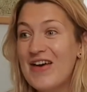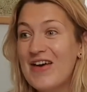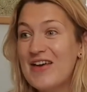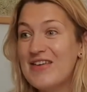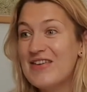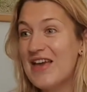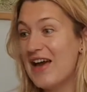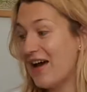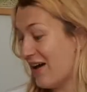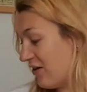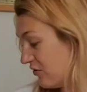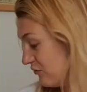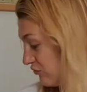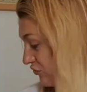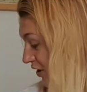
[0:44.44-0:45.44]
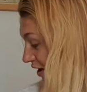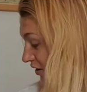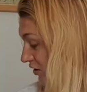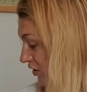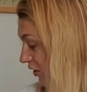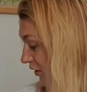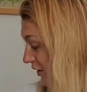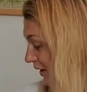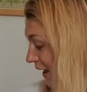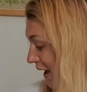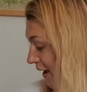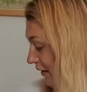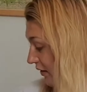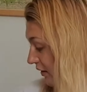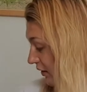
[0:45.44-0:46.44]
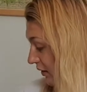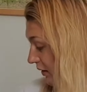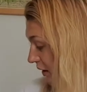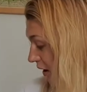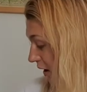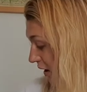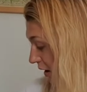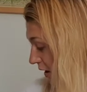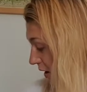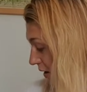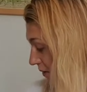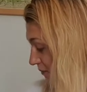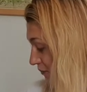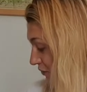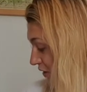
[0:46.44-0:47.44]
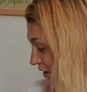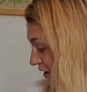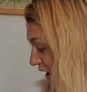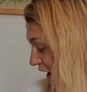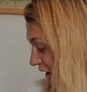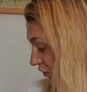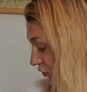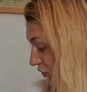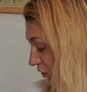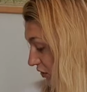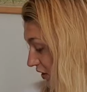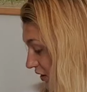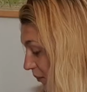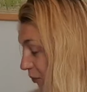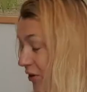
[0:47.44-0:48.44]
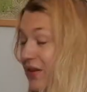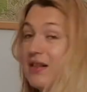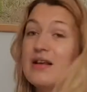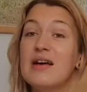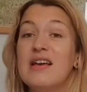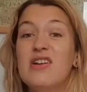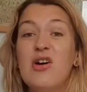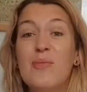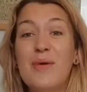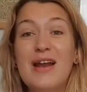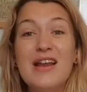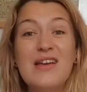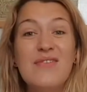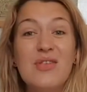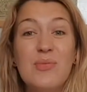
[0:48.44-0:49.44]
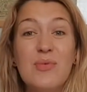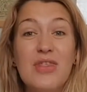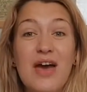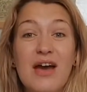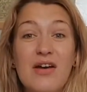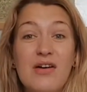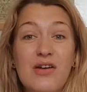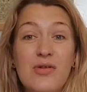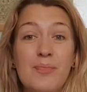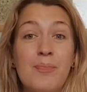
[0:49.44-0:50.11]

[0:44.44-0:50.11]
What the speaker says: yeah, read a lot less. And also disappointingly, not many of them were that good.